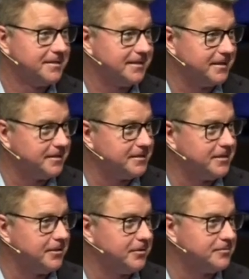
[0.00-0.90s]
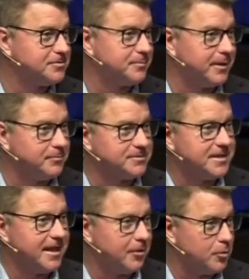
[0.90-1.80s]
the end of the year, and somebody would
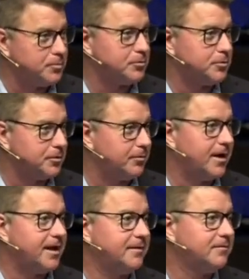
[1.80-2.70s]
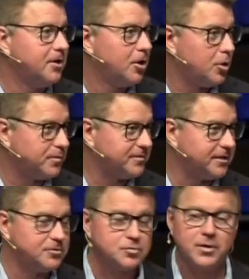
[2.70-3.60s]
say, "Hope you're doing great. Hope
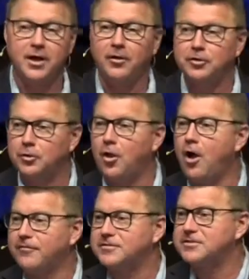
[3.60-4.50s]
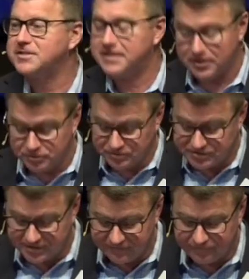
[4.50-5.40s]
everything goes well." And you'll often see that. You'll
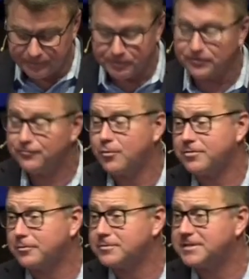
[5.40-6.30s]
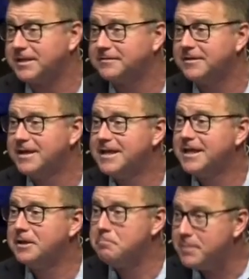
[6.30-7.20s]
see Philippians 4:13
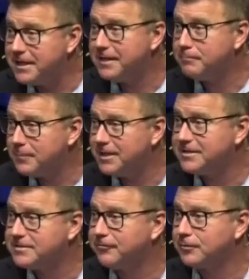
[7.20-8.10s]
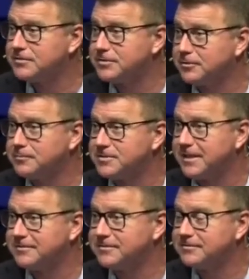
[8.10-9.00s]
in many, many different
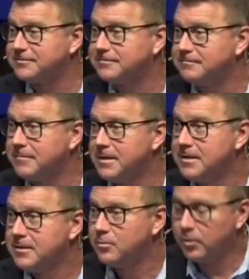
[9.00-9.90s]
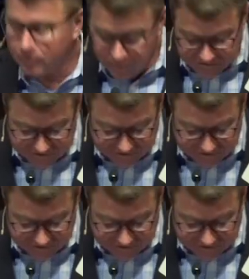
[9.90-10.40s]
circumstances. We're going to